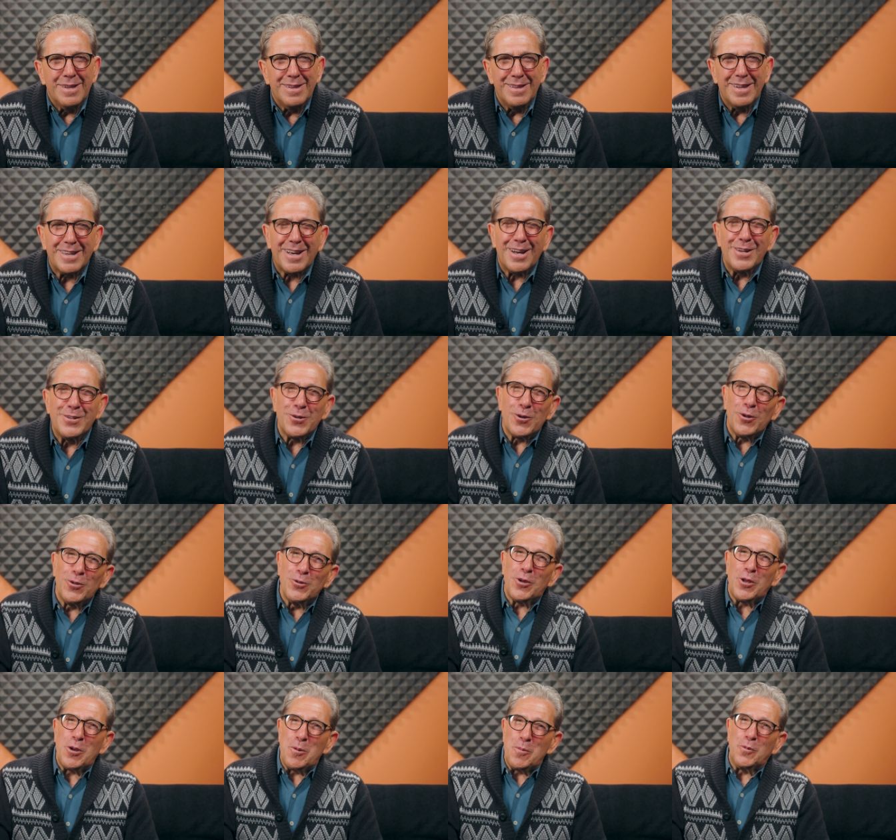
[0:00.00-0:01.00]
Like I told
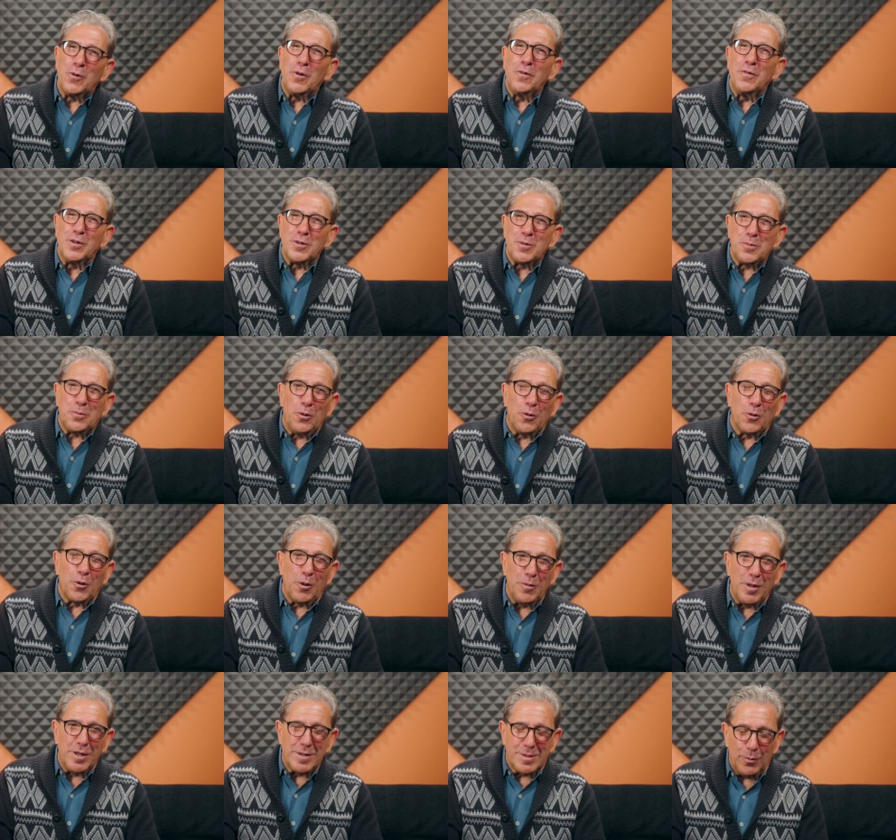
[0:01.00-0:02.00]
you on a previous
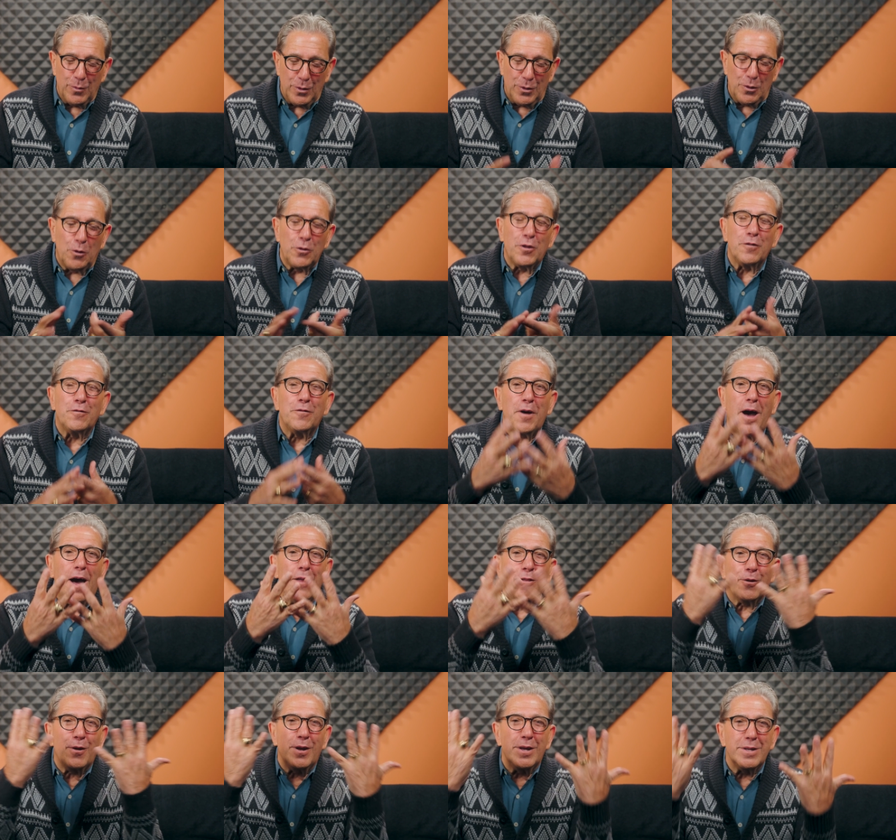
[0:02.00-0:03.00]
program, they said, We know the
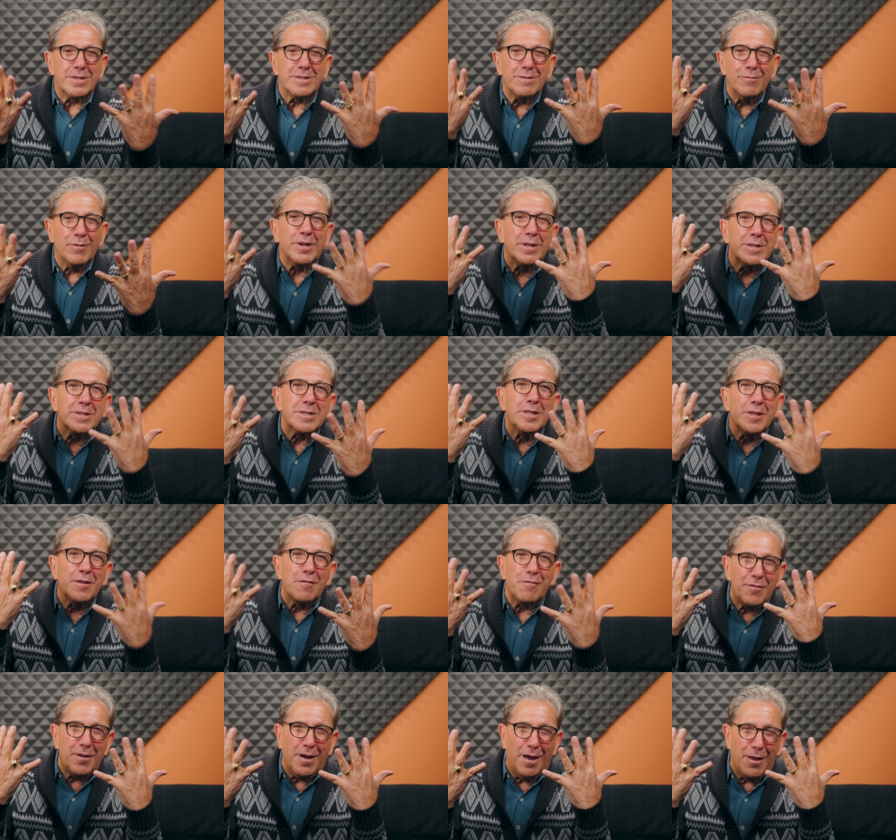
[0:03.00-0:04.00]
Father is, we can see
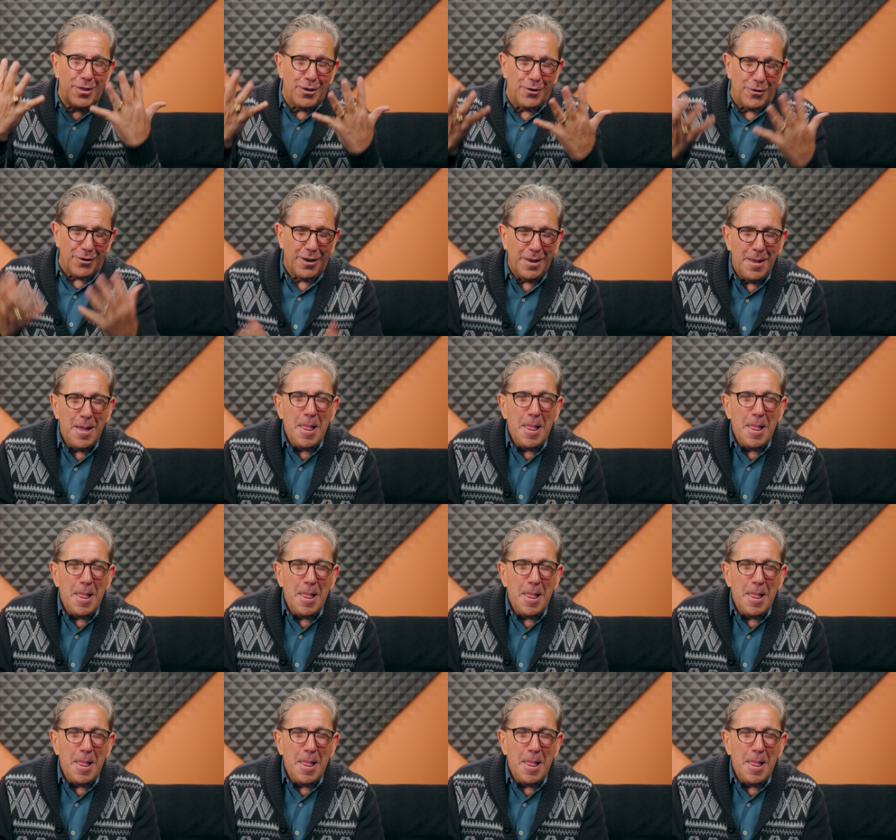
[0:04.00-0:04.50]
the Father,